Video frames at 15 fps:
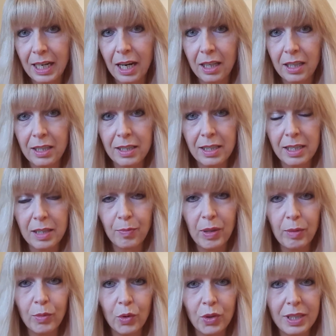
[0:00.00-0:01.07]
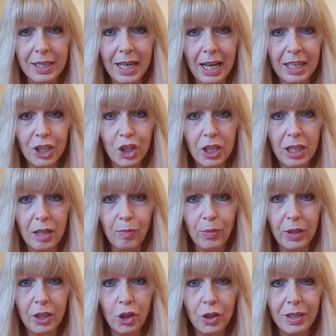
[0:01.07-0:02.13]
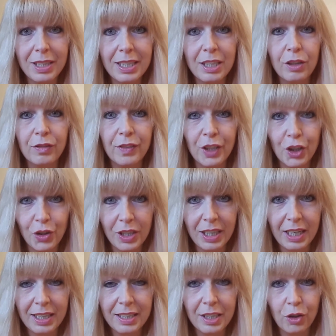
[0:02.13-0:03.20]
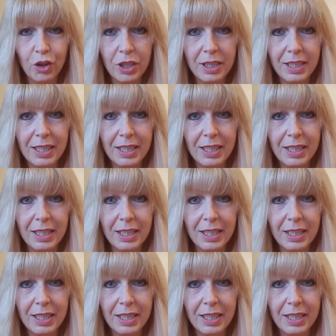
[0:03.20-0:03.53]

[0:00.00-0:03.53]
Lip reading: others it's a bit more sketchy, but you can still visualize. So just